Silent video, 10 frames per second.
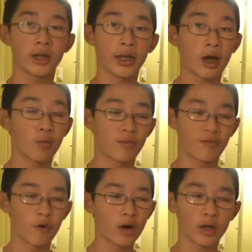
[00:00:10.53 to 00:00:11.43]
Now,
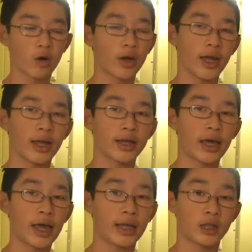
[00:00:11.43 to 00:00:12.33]
before I go ahead
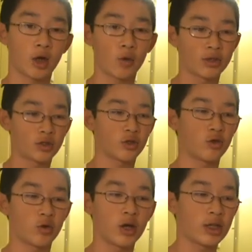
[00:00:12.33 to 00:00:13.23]
and go
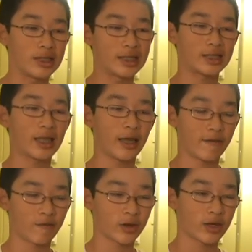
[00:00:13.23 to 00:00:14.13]
into this
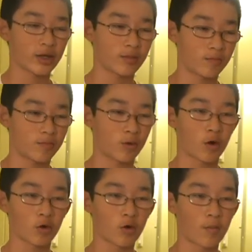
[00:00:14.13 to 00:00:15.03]
like freaking
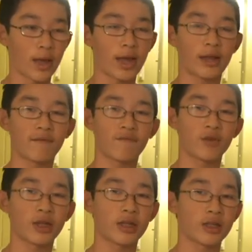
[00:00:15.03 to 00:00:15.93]
proto man,
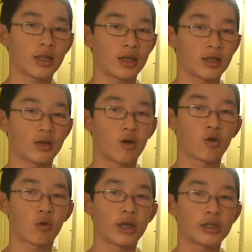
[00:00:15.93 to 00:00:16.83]
freaking like
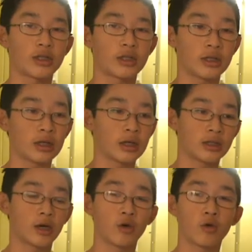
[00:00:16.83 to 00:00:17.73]
go crazy,
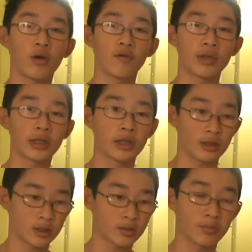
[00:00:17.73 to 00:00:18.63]
tell you
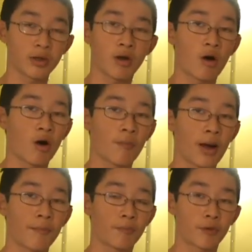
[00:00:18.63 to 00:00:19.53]
everything, spill all
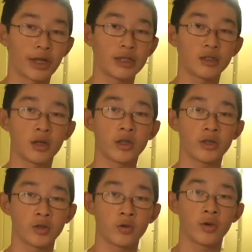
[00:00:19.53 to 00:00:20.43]
my brains
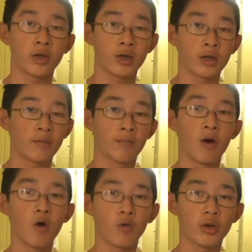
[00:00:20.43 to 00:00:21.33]
on you
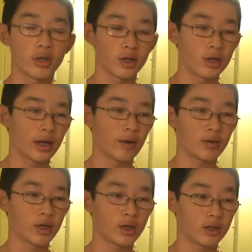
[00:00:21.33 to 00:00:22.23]
mode, I
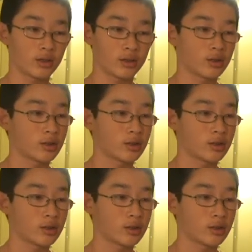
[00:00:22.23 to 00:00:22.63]
want to